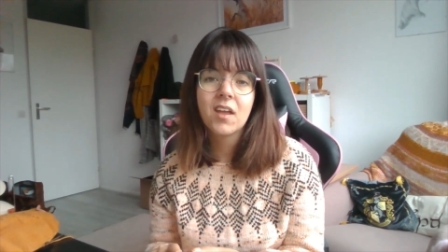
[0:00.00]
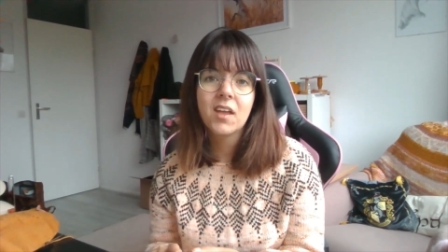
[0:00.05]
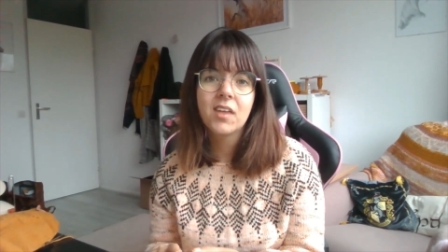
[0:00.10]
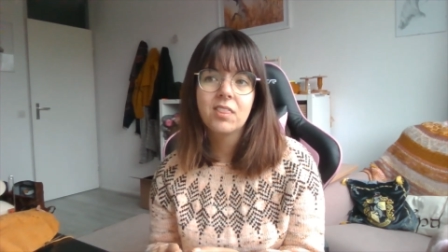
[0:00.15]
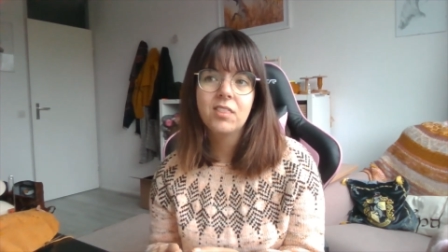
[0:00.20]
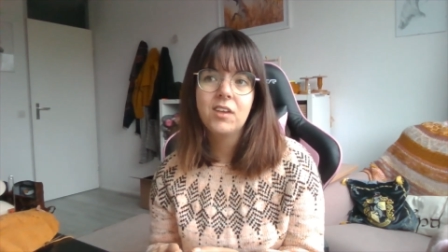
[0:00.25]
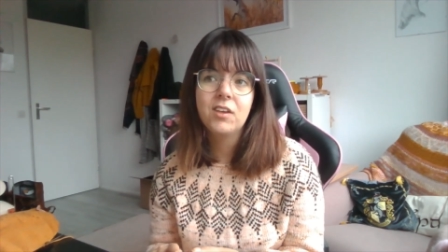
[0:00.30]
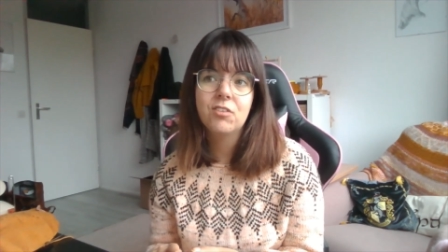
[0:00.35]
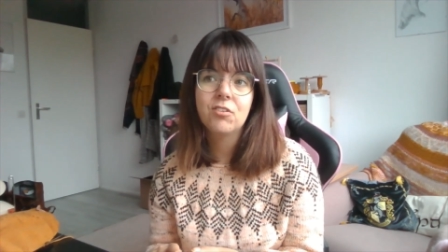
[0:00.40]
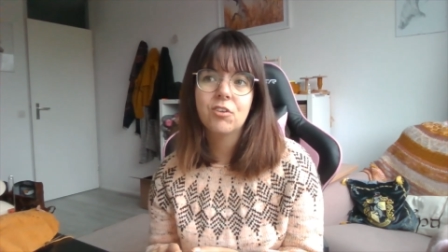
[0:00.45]

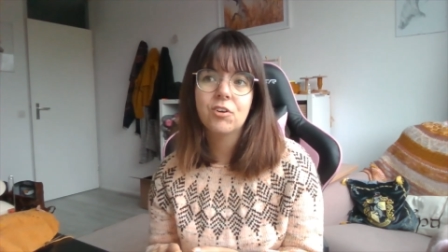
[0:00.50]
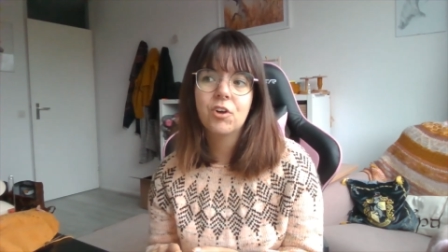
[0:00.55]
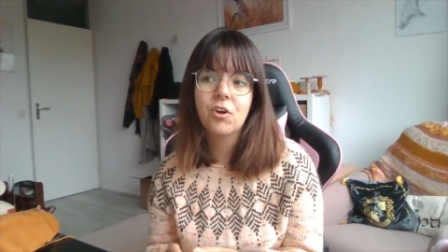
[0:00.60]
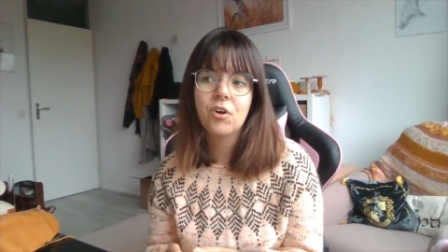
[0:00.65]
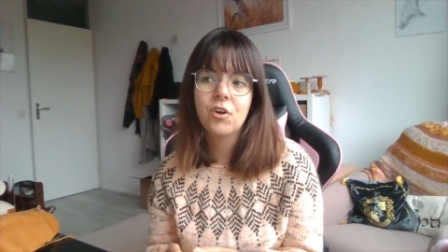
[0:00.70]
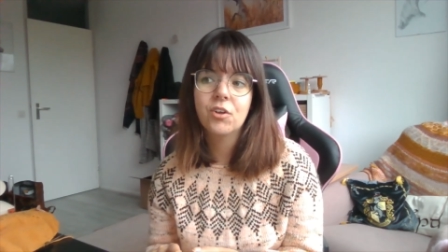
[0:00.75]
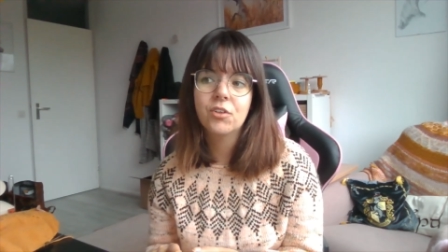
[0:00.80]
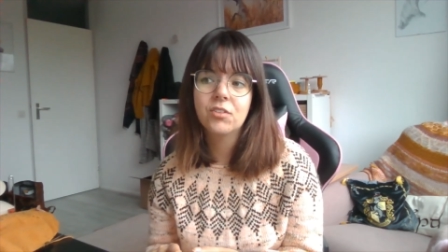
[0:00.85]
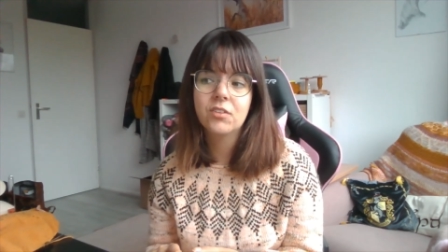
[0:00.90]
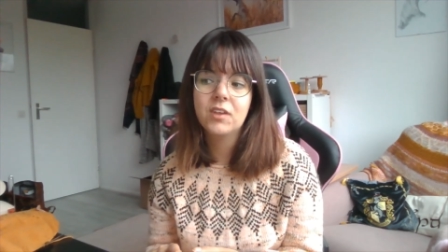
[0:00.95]
These are
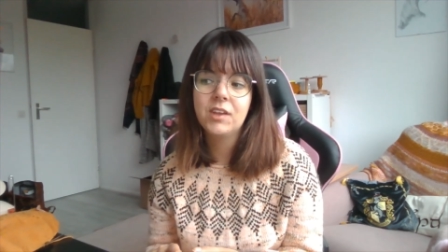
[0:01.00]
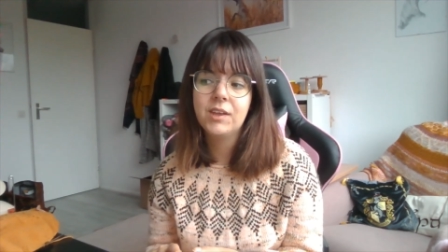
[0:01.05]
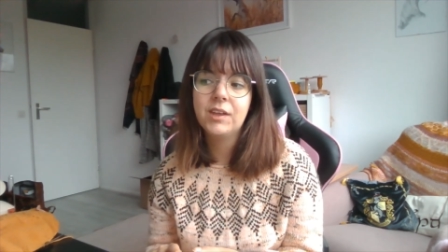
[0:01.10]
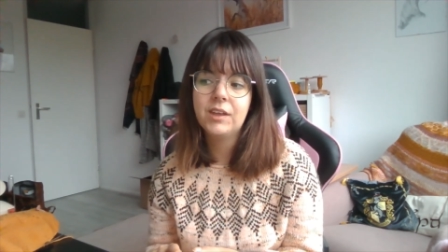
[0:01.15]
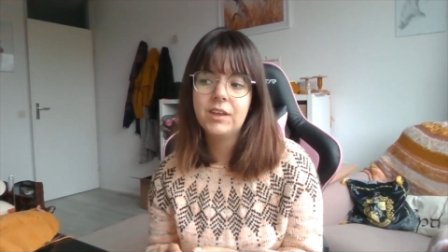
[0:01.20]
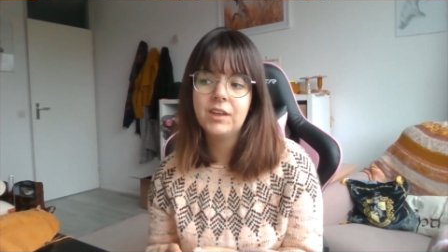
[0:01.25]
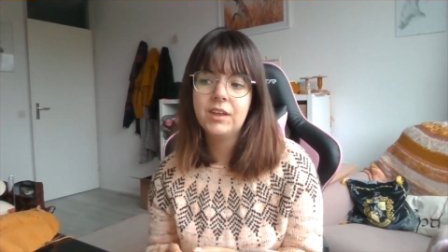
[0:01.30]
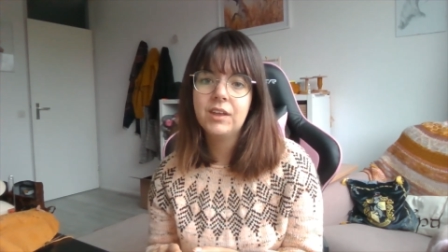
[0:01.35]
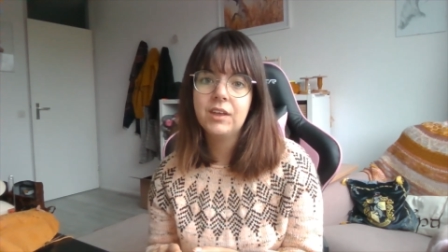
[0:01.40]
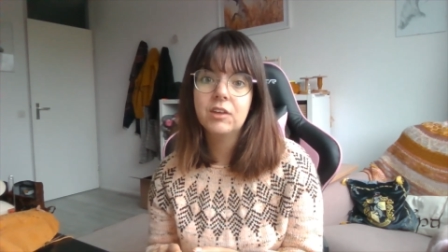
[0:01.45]
called
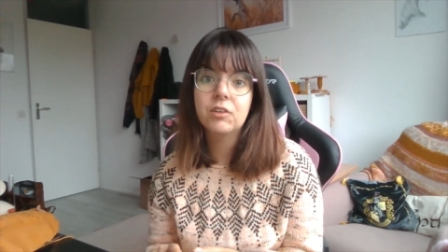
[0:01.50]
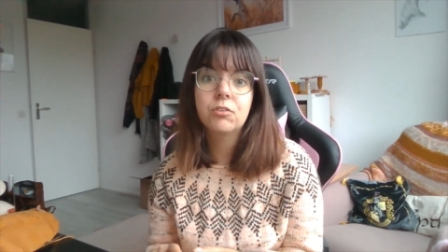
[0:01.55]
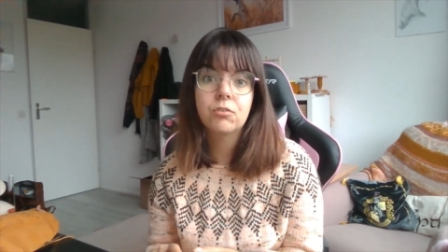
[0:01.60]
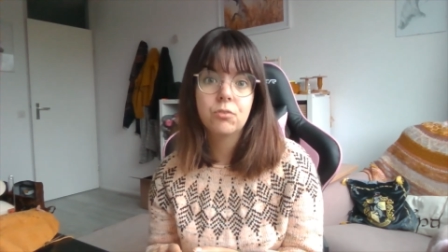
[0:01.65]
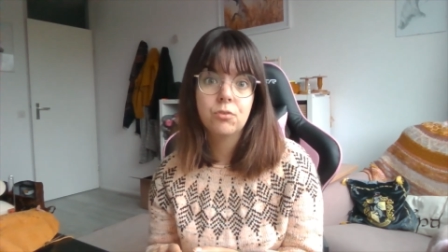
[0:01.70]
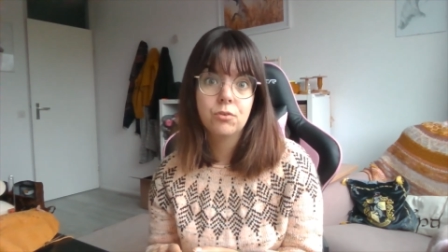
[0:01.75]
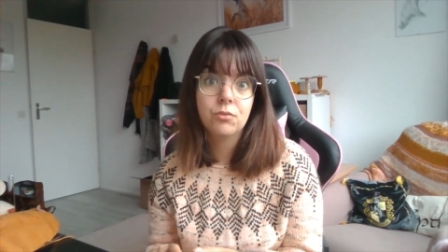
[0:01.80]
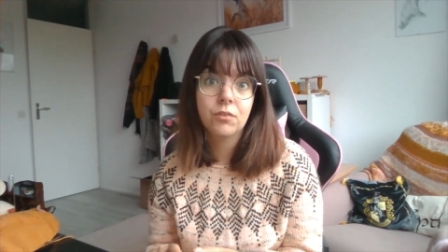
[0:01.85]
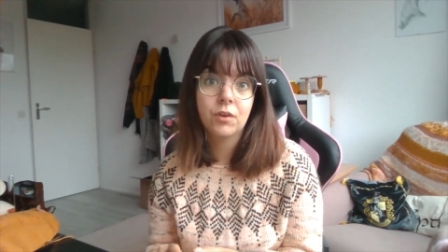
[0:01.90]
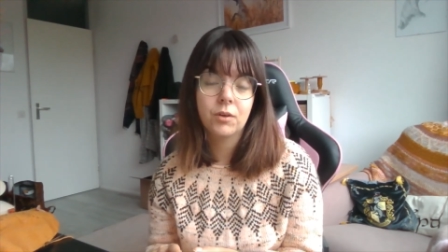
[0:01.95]
the
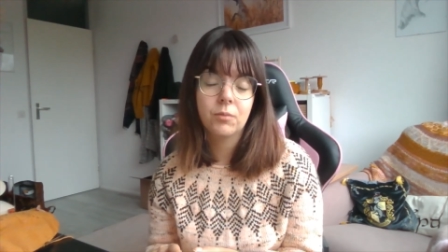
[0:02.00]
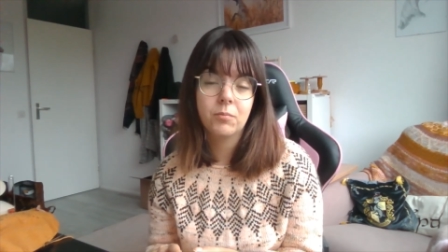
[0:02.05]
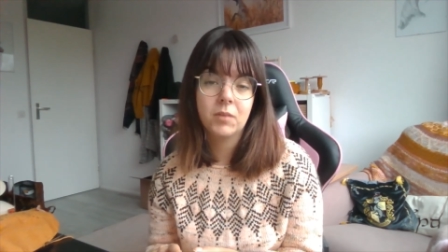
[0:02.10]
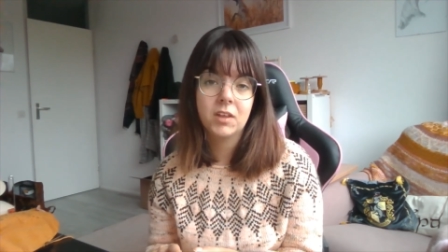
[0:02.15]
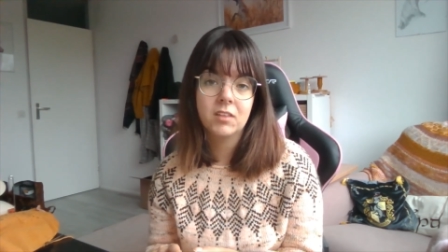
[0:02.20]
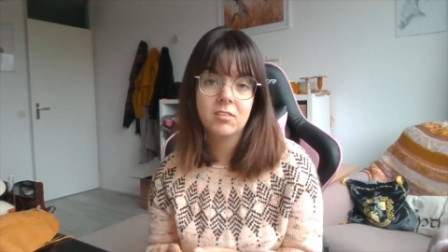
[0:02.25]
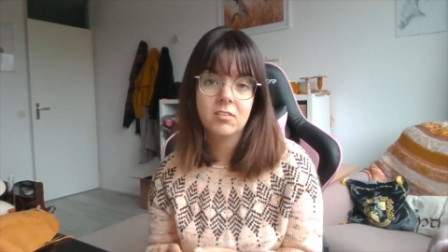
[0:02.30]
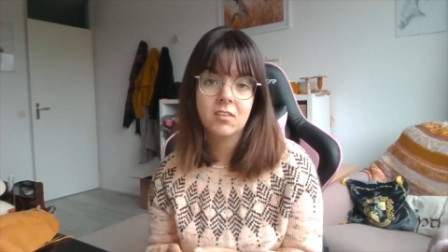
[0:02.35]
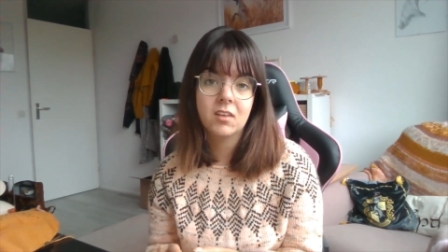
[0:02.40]
School Run Mitts